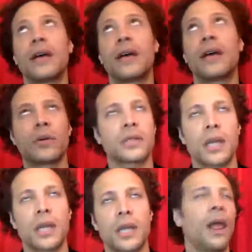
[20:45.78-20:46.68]
I've had the
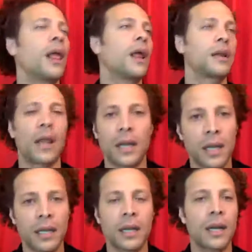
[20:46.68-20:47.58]
worst, oh
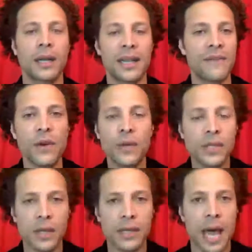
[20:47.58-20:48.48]
no. They
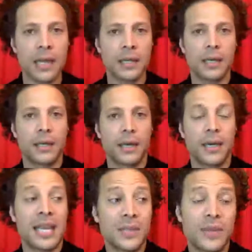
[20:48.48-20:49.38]
focus on that,
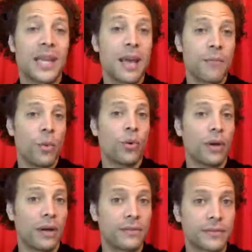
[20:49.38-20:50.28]
and that's what they get more of.